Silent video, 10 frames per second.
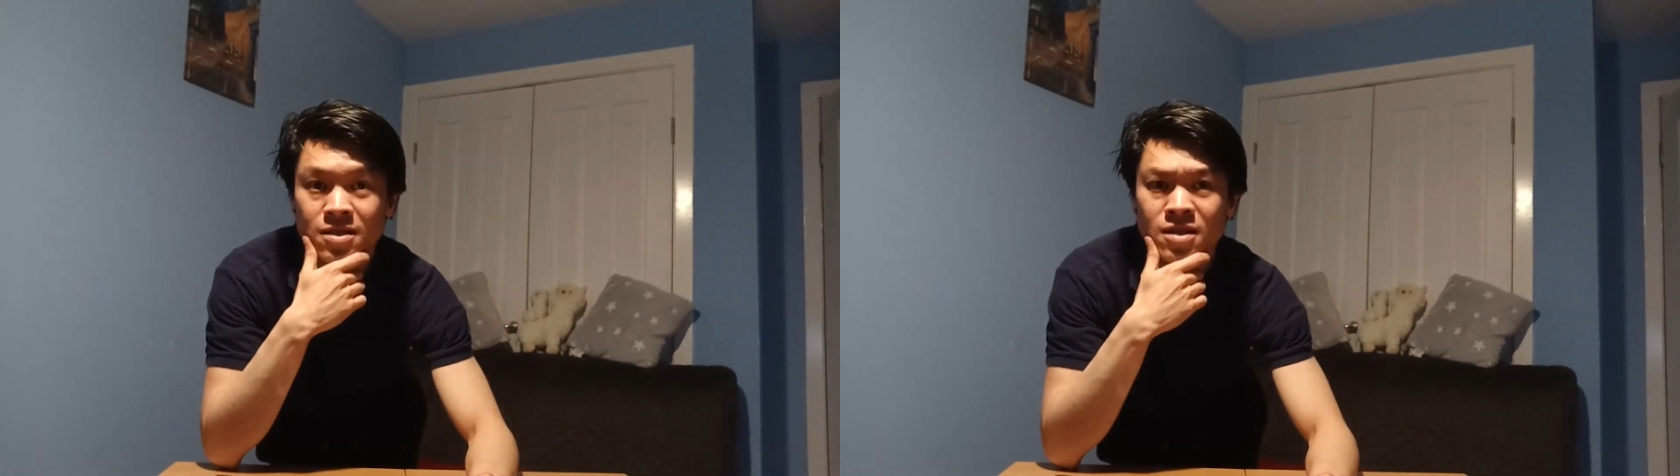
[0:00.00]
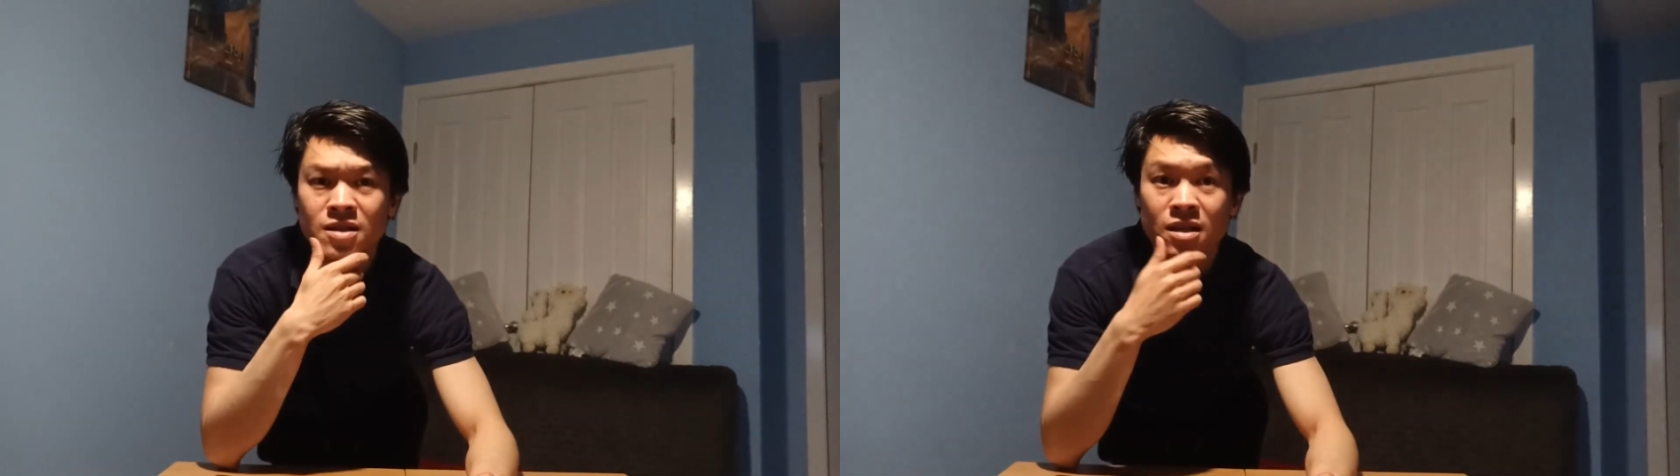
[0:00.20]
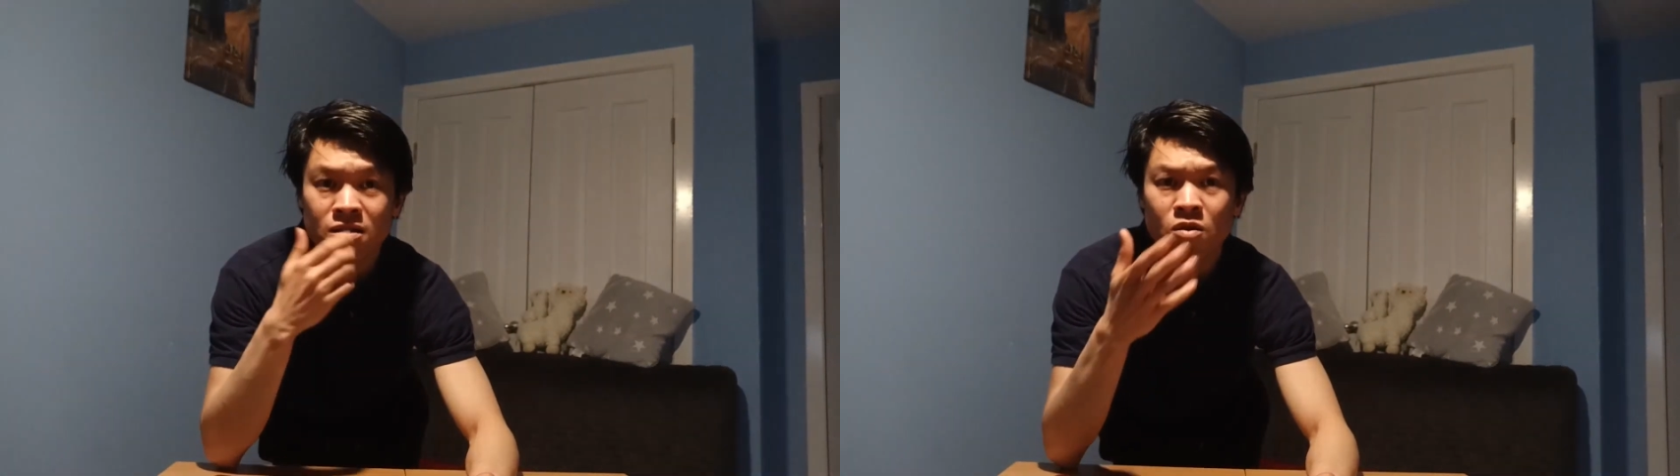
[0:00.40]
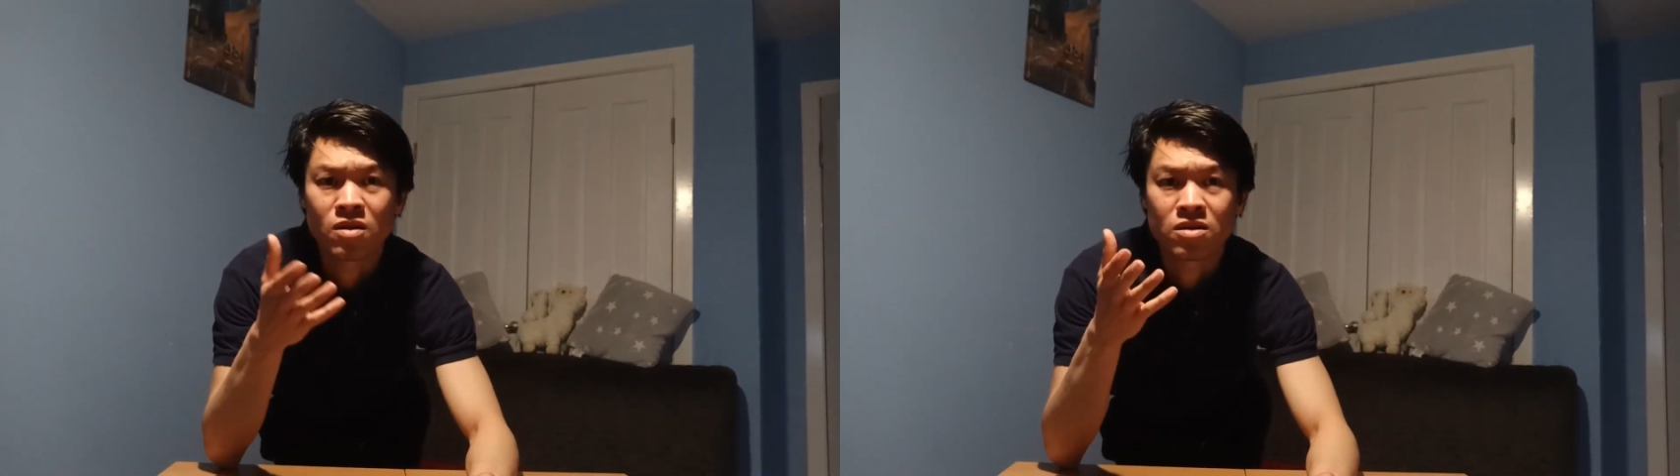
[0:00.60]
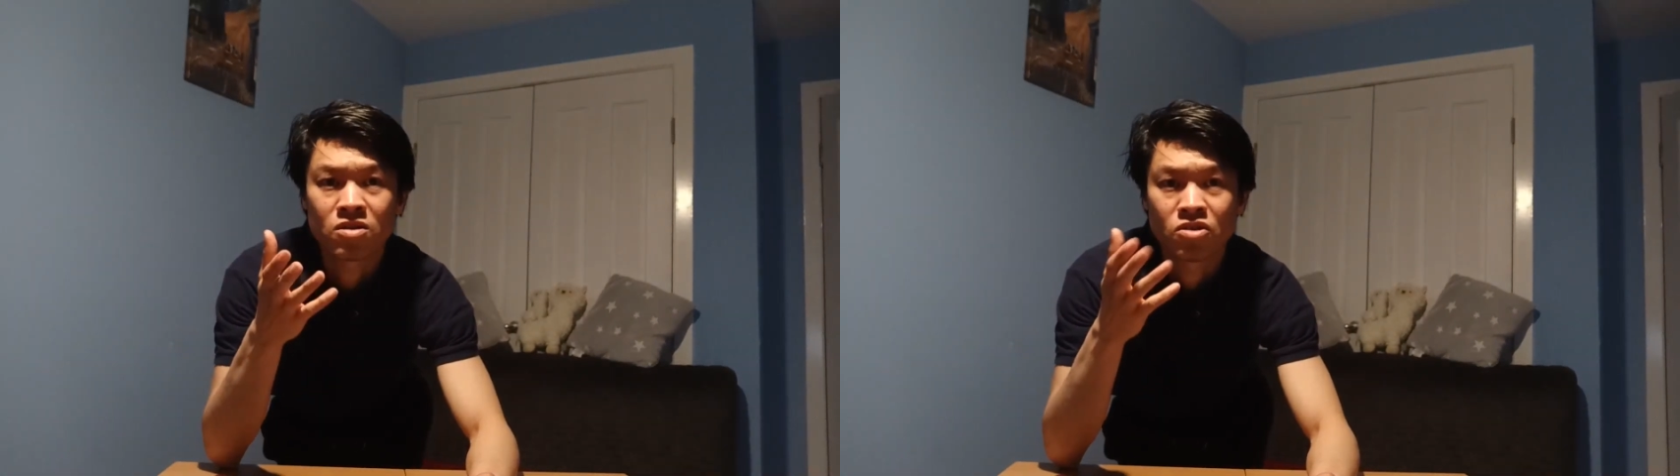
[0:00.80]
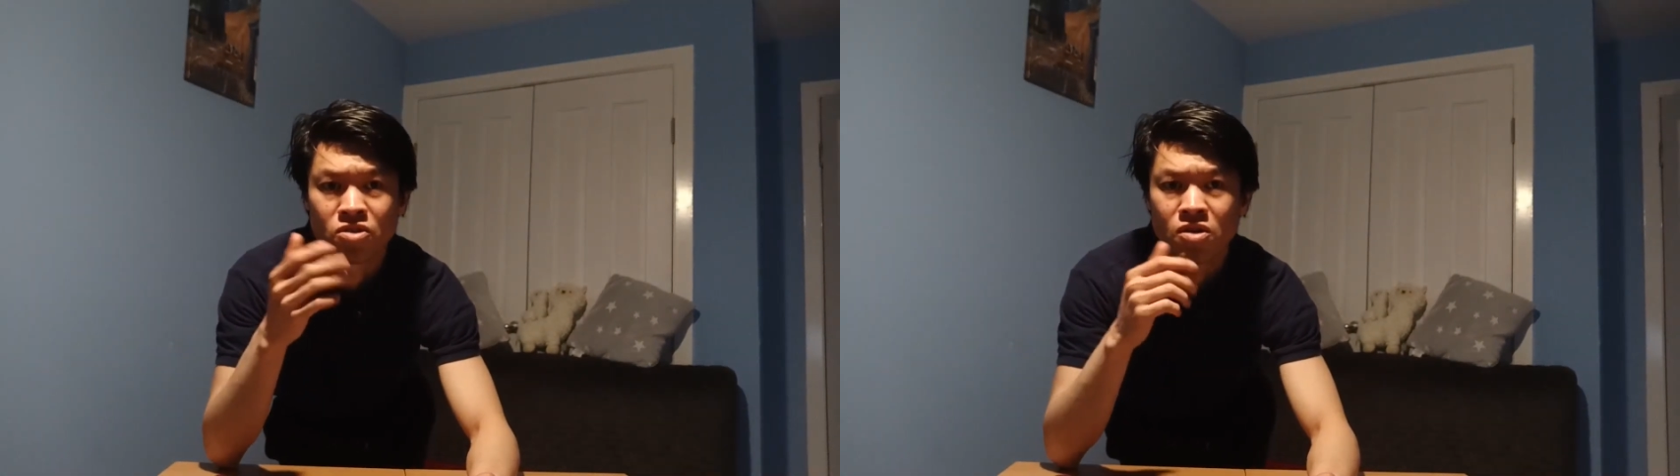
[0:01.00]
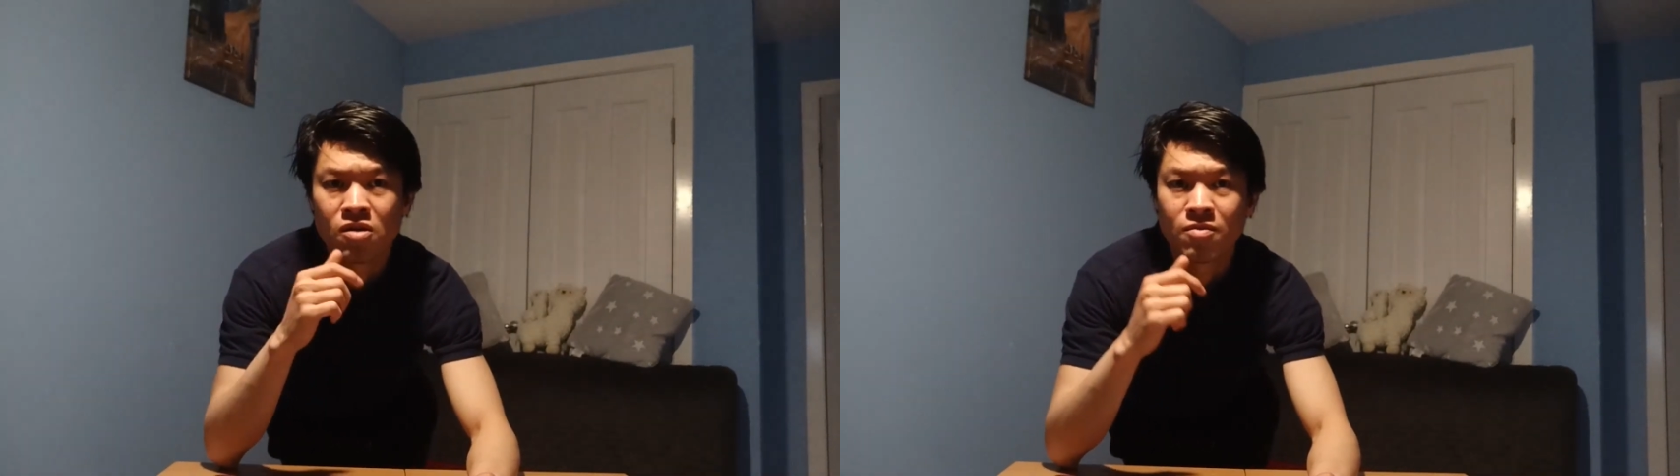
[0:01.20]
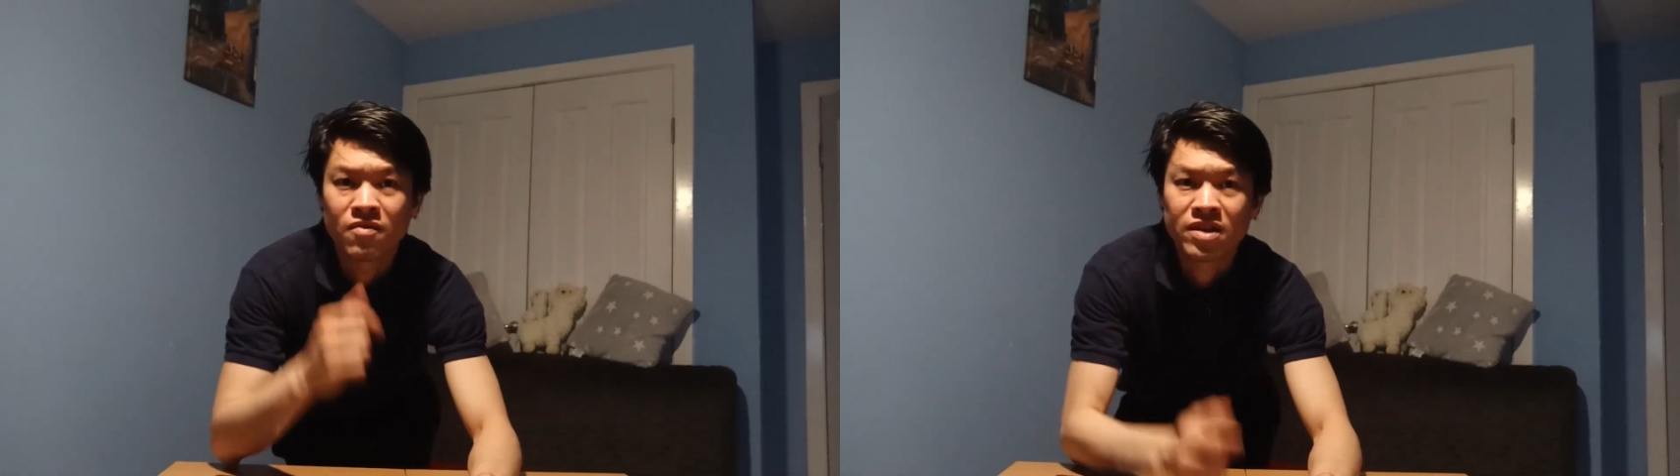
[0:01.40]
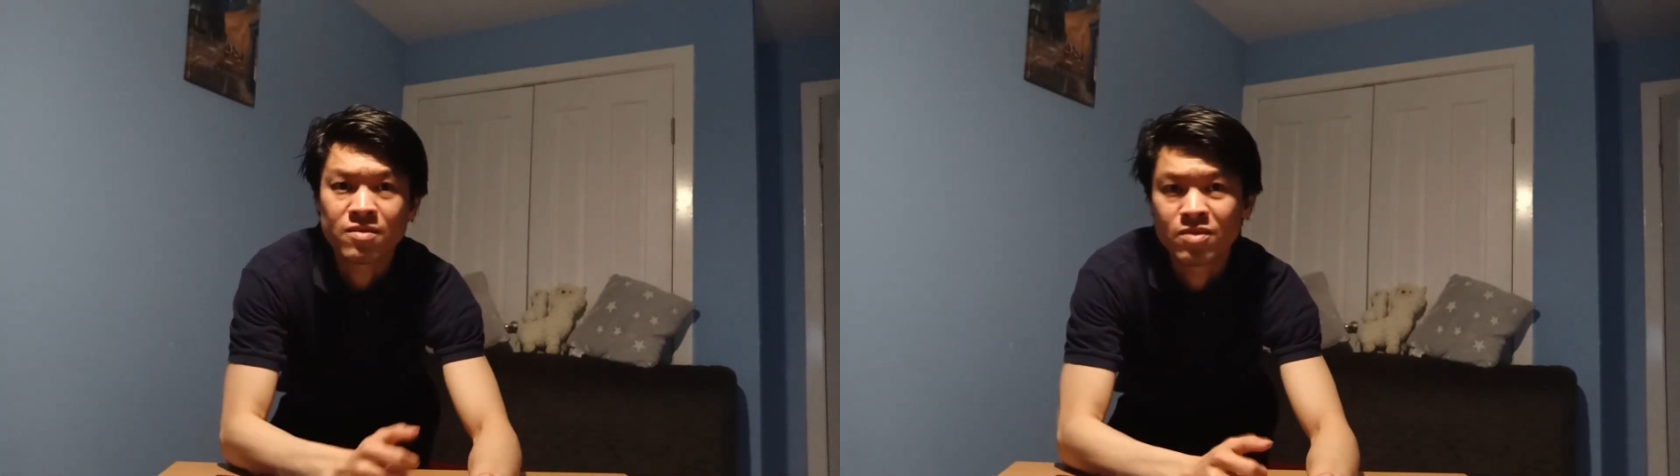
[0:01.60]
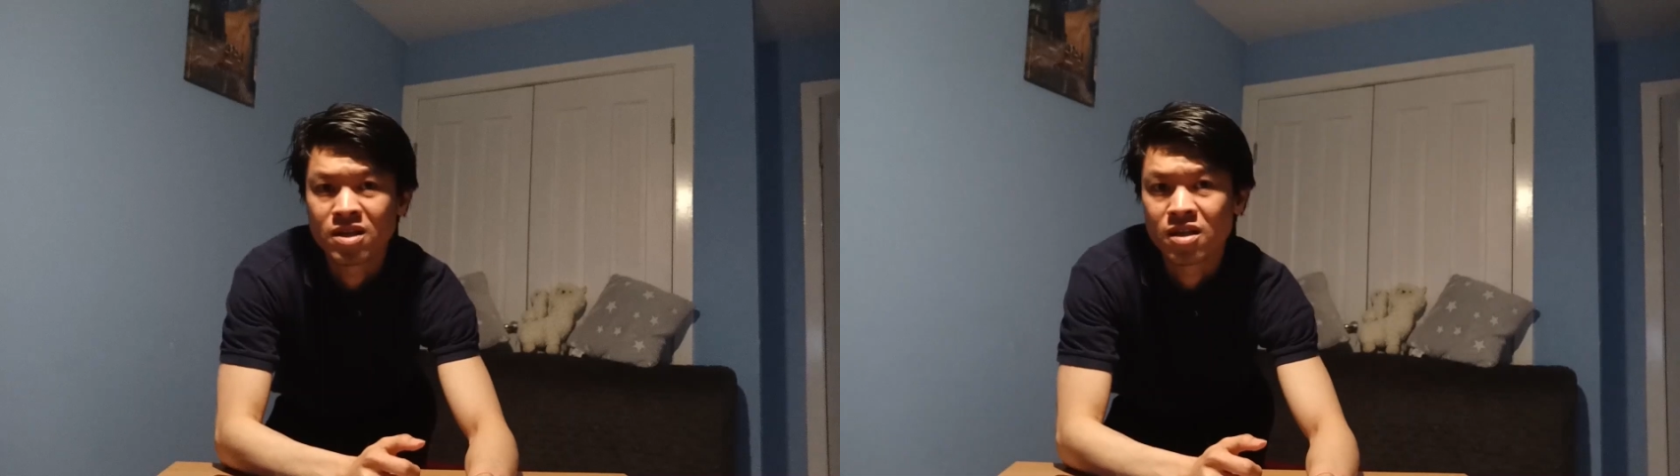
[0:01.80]
and he does quite a good job of
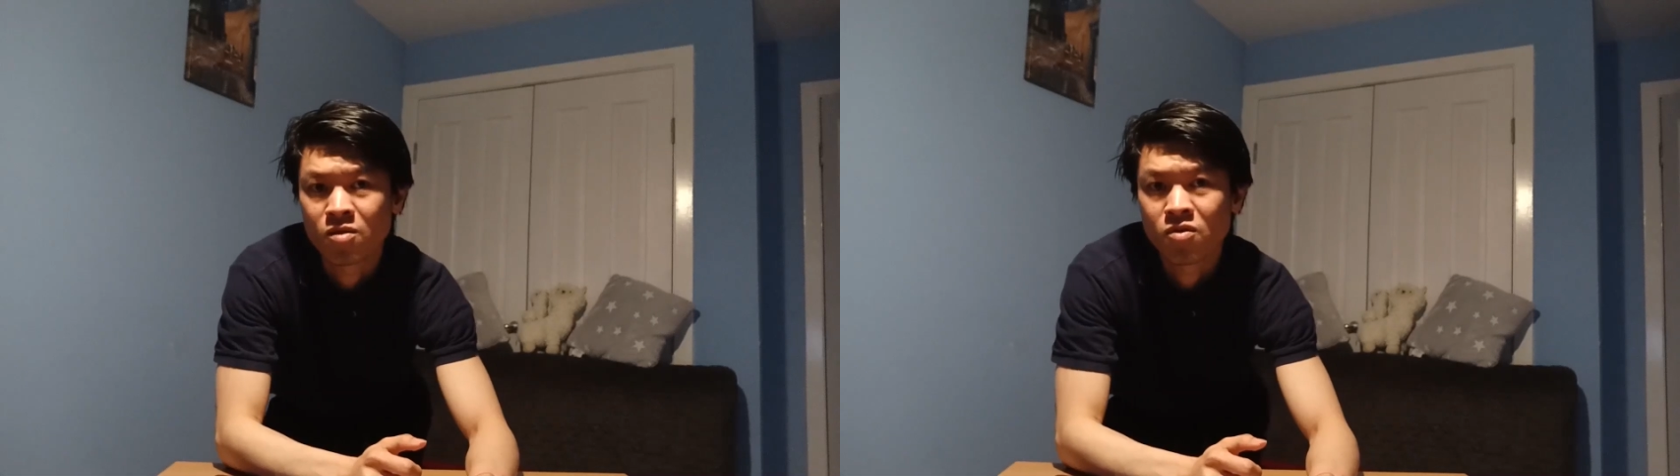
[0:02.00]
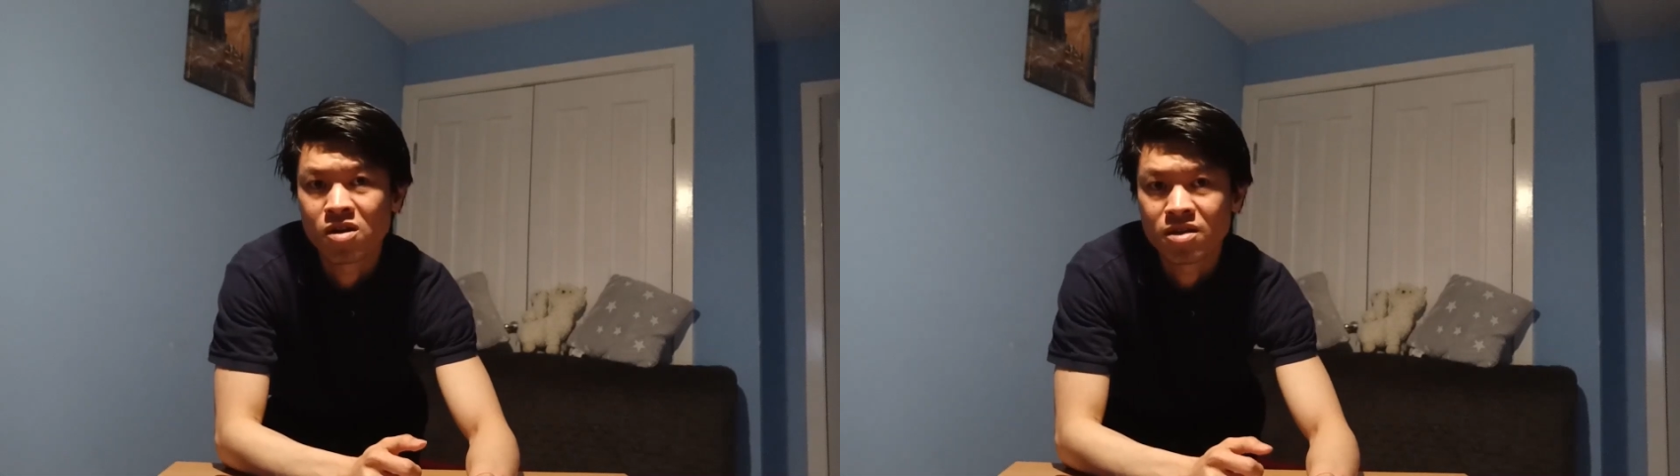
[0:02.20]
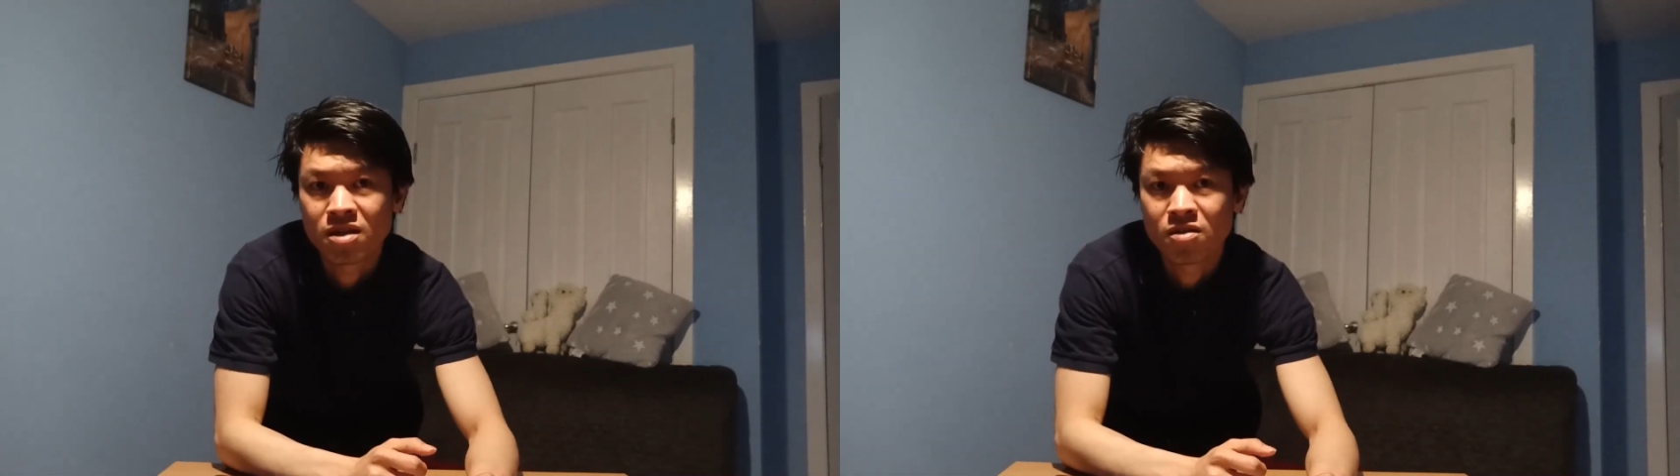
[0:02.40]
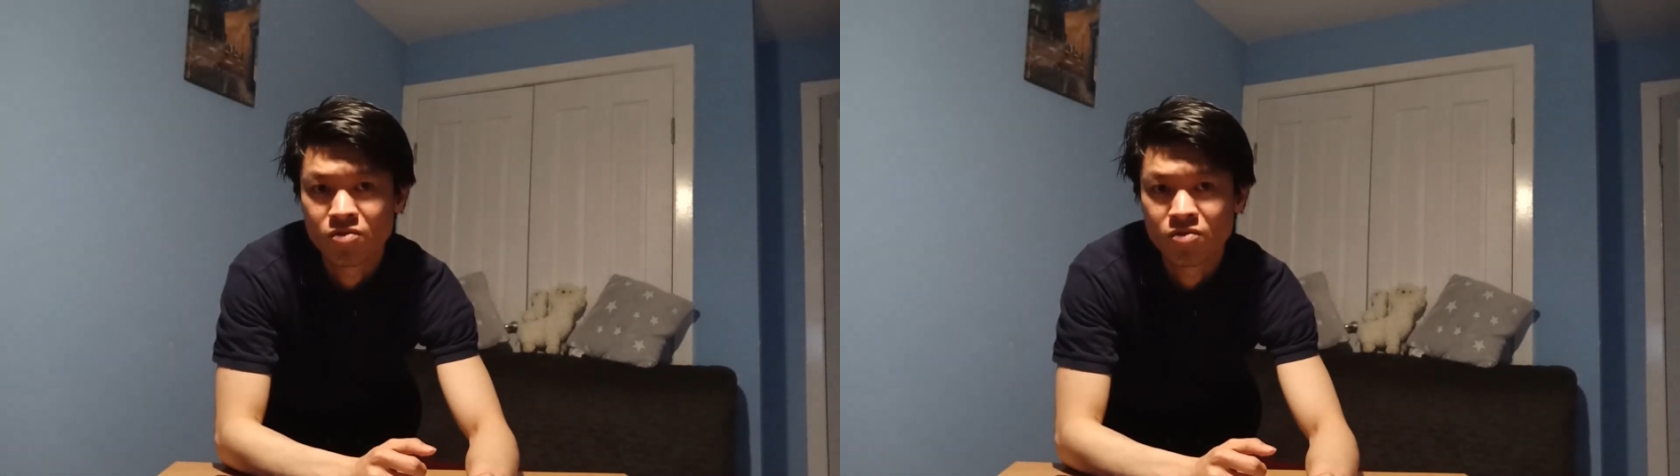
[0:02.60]
explaining what